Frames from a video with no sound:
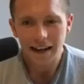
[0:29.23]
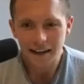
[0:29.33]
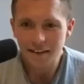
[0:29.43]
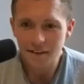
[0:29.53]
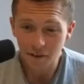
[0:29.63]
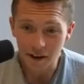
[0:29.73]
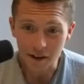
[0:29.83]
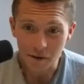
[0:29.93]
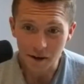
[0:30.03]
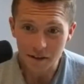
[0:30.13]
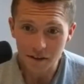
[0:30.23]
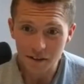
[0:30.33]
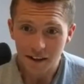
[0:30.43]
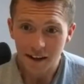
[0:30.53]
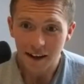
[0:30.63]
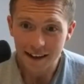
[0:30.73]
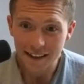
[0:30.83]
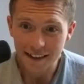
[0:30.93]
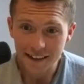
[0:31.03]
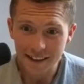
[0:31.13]
It's a very good question. I
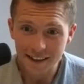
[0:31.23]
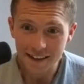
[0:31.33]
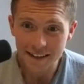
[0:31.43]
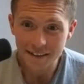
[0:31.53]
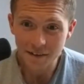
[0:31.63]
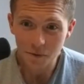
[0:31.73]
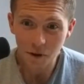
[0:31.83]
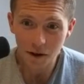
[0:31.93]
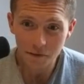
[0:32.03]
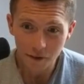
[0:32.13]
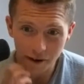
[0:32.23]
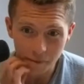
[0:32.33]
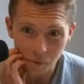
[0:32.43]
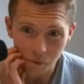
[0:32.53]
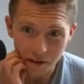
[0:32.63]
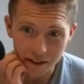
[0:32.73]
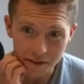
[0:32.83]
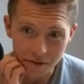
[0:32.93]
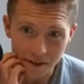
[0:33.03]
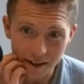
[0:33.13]
think there's one very important thing
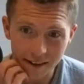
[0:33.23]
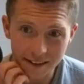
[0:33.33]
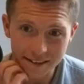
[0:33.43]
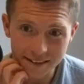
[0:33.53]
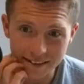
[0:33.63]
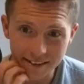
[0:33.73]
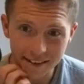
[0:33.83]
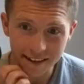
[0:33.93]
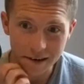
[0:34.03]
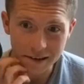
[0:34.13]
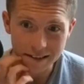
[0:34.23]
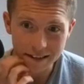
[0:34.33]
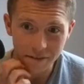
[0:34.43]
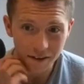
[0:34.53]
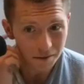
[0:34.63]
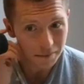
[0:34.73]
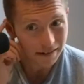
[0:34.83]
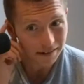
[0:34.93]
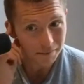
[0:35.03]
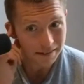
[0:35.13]
to realize is that there is a
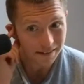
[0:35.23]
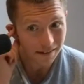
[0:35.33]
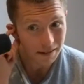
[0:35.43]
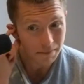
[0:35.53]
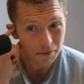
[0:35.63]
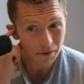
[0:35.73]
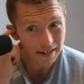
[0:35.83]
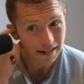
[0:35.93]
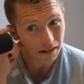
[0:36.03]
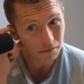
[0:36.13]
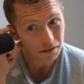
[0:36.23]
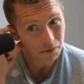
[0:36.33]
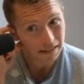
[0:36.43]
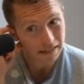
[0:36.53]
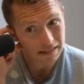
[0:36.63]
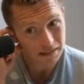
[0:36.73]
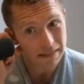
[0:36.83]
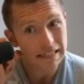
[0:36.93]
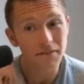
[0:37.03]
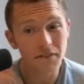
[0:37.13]
fundamental misalignment right now between the
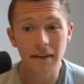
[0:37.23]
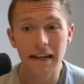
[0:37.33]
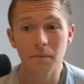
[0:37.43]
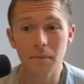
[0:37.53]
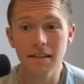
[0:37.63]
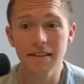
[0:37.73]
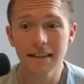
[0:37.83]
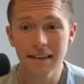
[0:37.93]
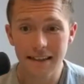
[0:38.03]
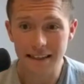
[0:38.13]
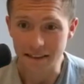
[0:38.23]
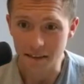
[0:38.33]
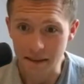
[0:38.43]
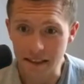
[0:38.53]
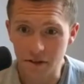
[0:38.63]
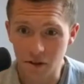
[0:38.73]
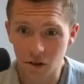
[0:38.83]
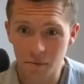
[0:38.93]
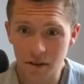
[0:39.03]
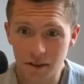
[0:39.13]
speed of development and the speed of
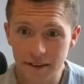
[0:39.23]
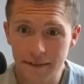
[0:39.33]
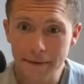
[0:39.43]
adoption.